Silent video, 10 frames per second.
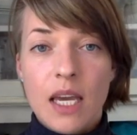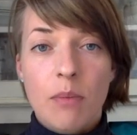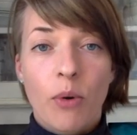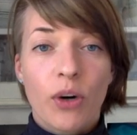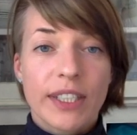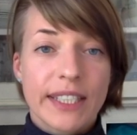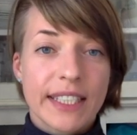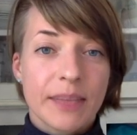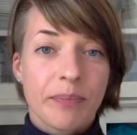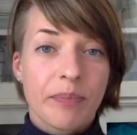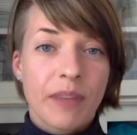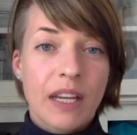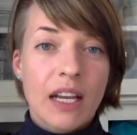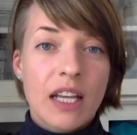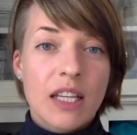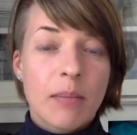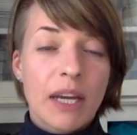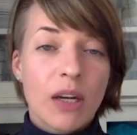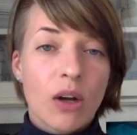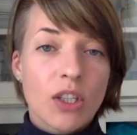Importantly, the
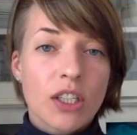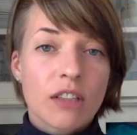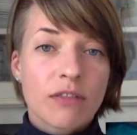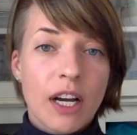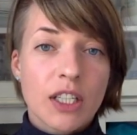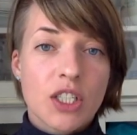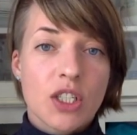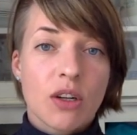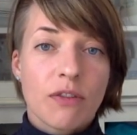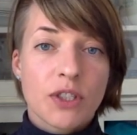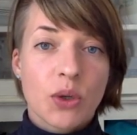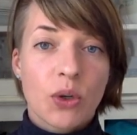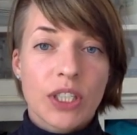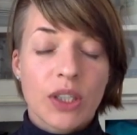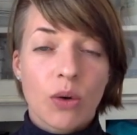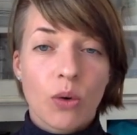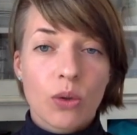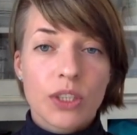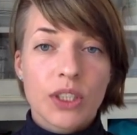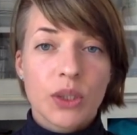biological function of sorting
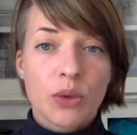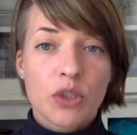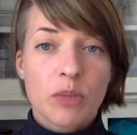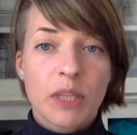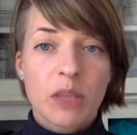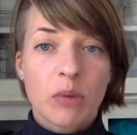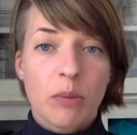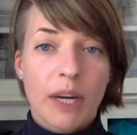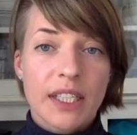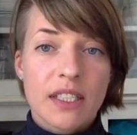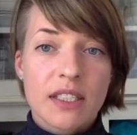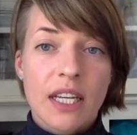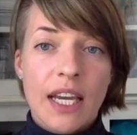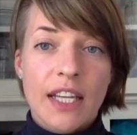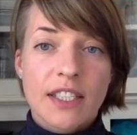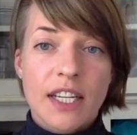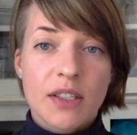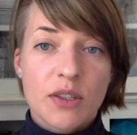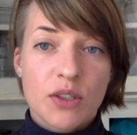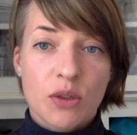old and new spindle pole bodies and
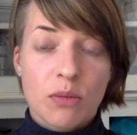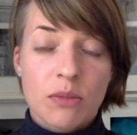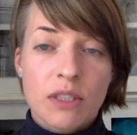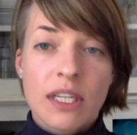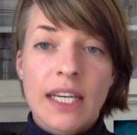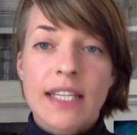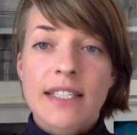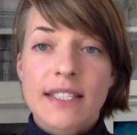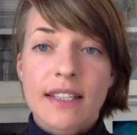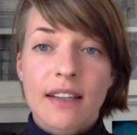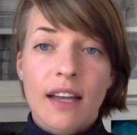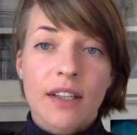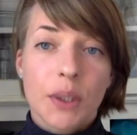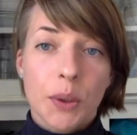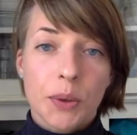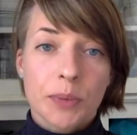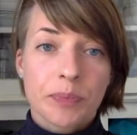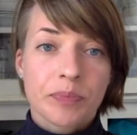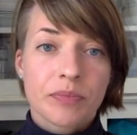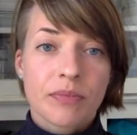centrosomes is still unknown.
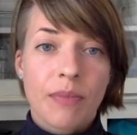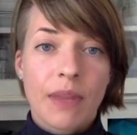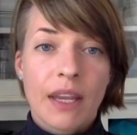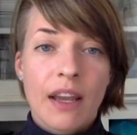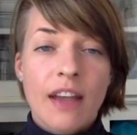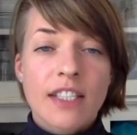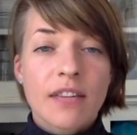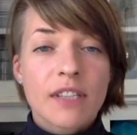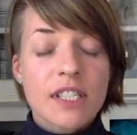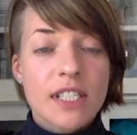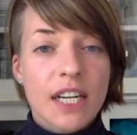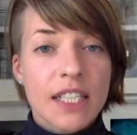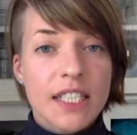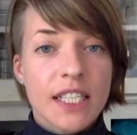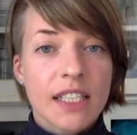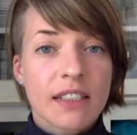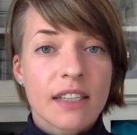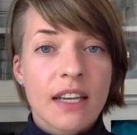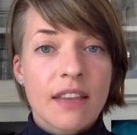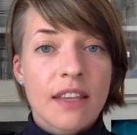Several studies hint
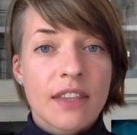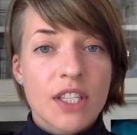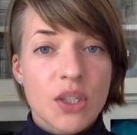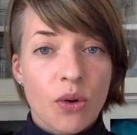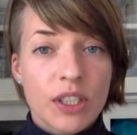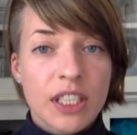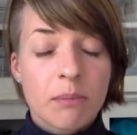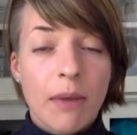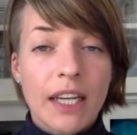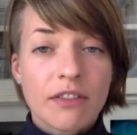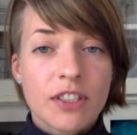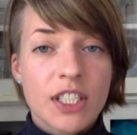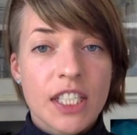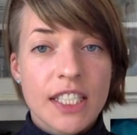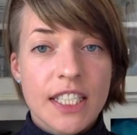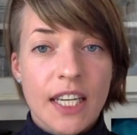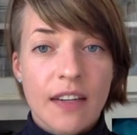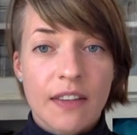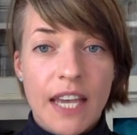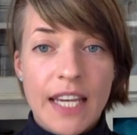that this sorting might
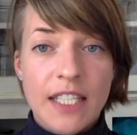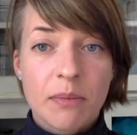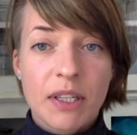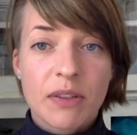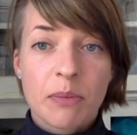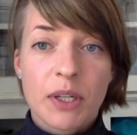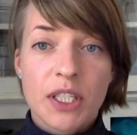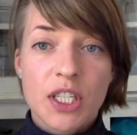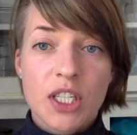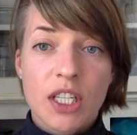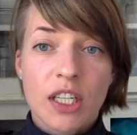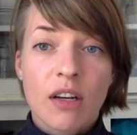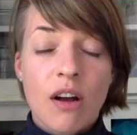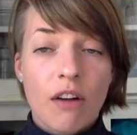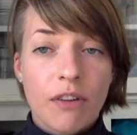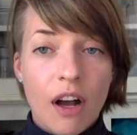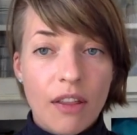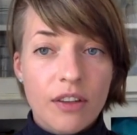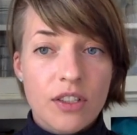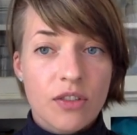facilitate the asymmetric partitioning of
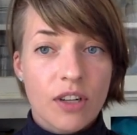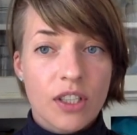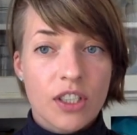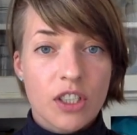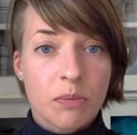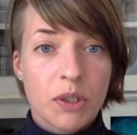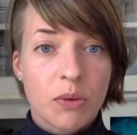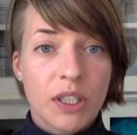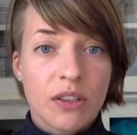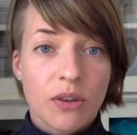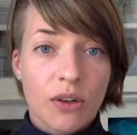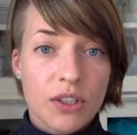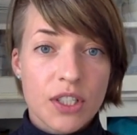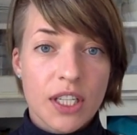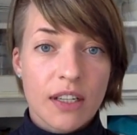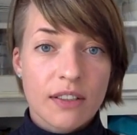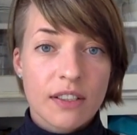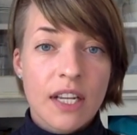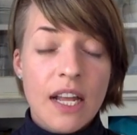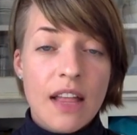other structures between daughter cells
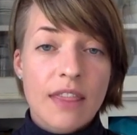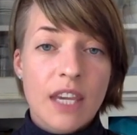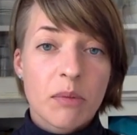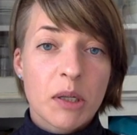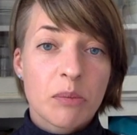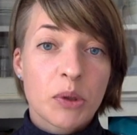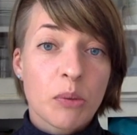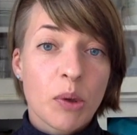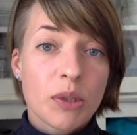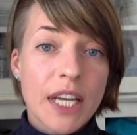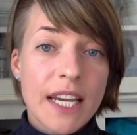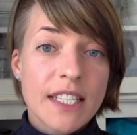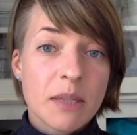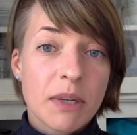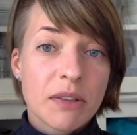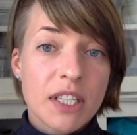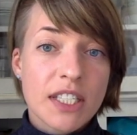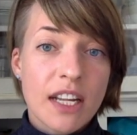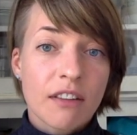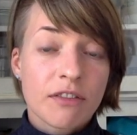and thereby promote asymmetric
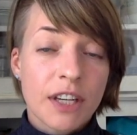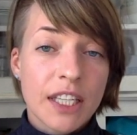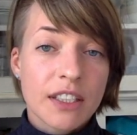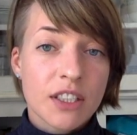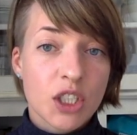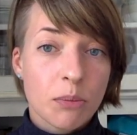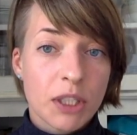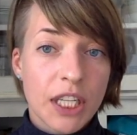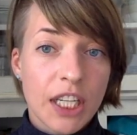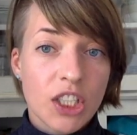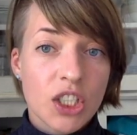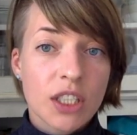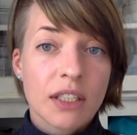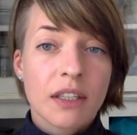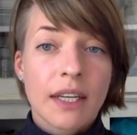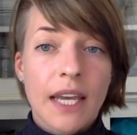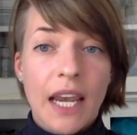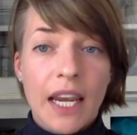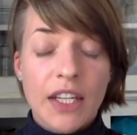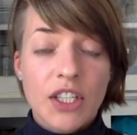cell fate determination,
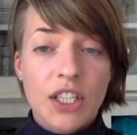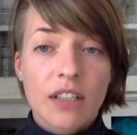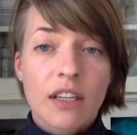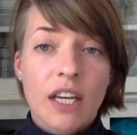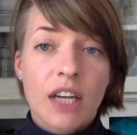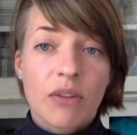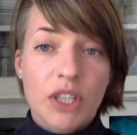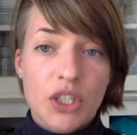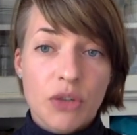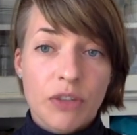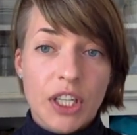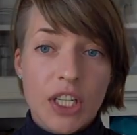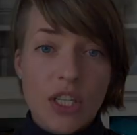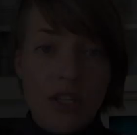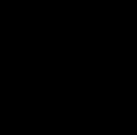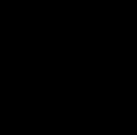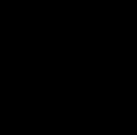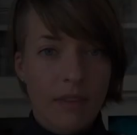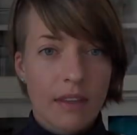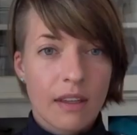aging, and rejuvenation.
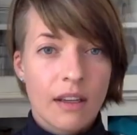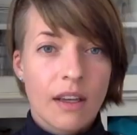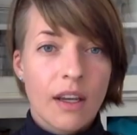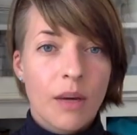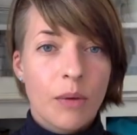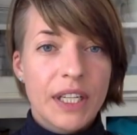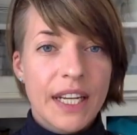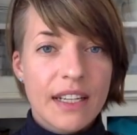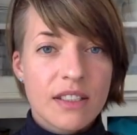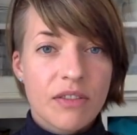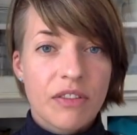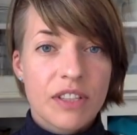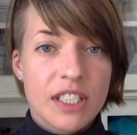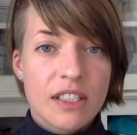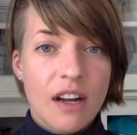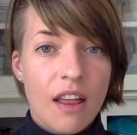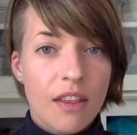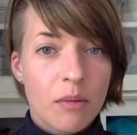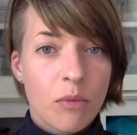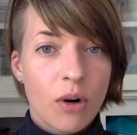We next revisit
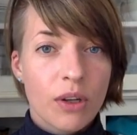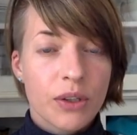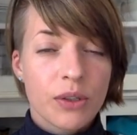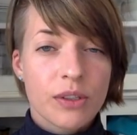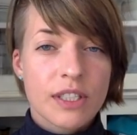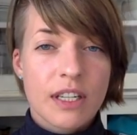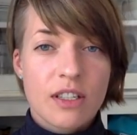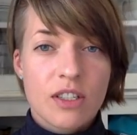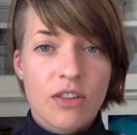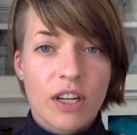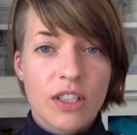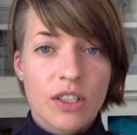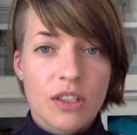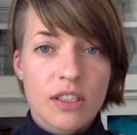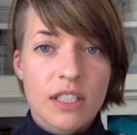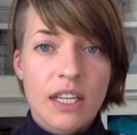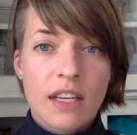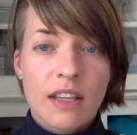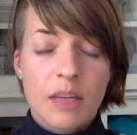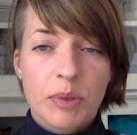other molecules and structures
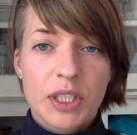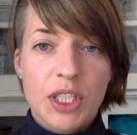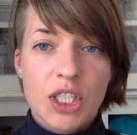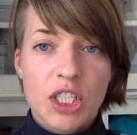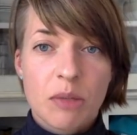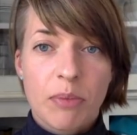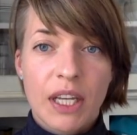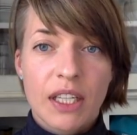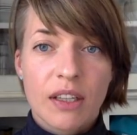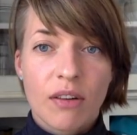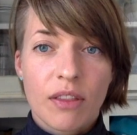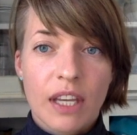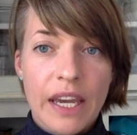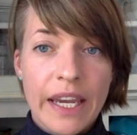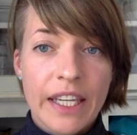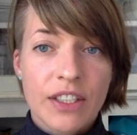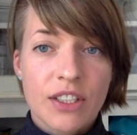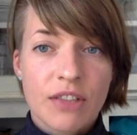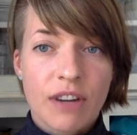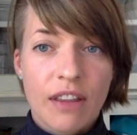that partition depending on their
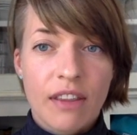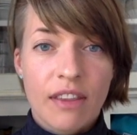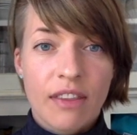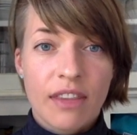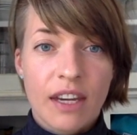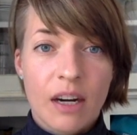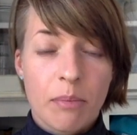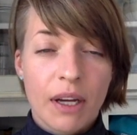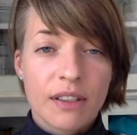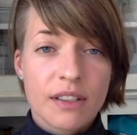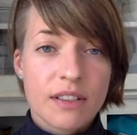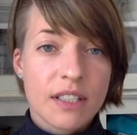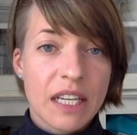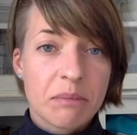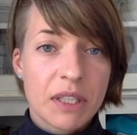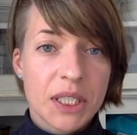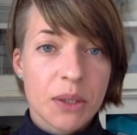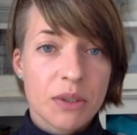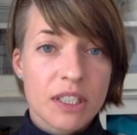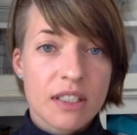age rather than their abundance at
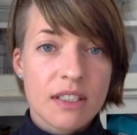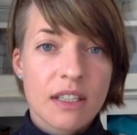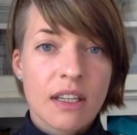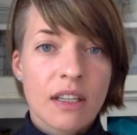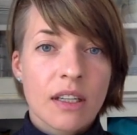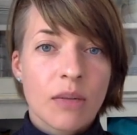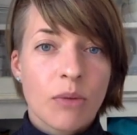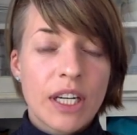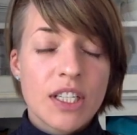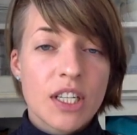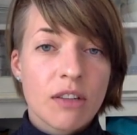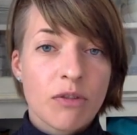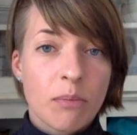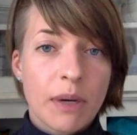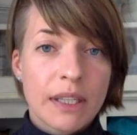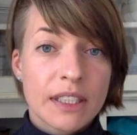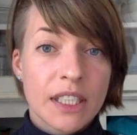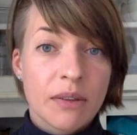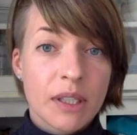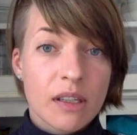mitosis, ranging from
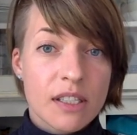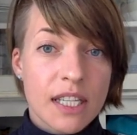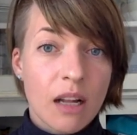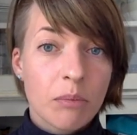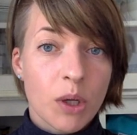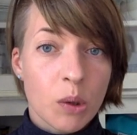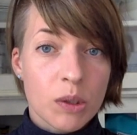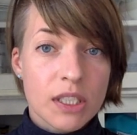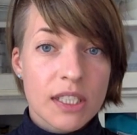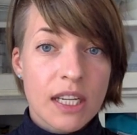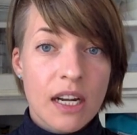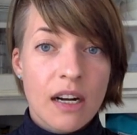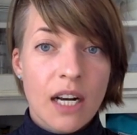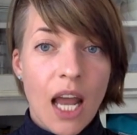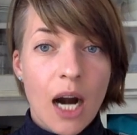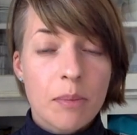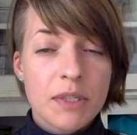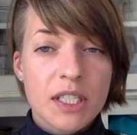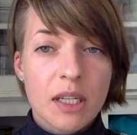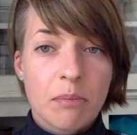bacterial cell pools,
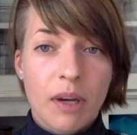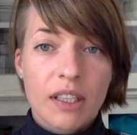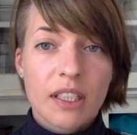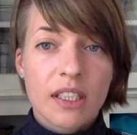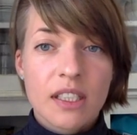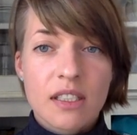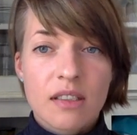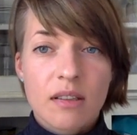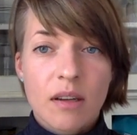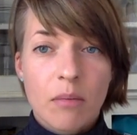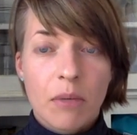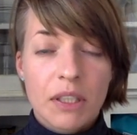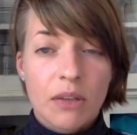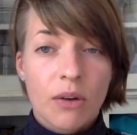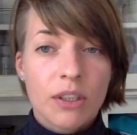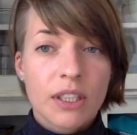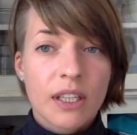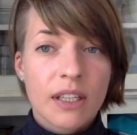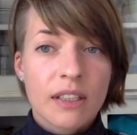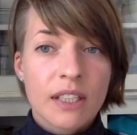LARPs and budding yeast,
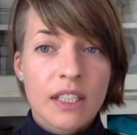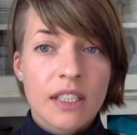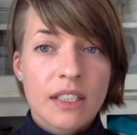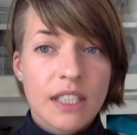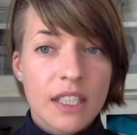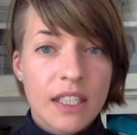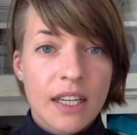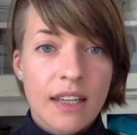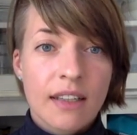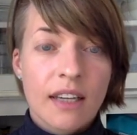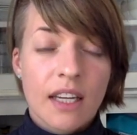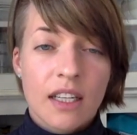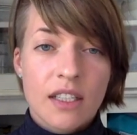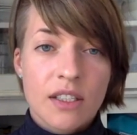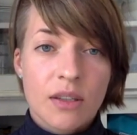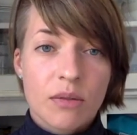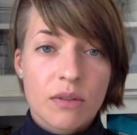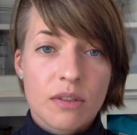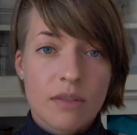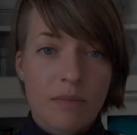mitochondria, D N A, and
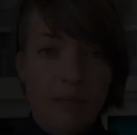histones.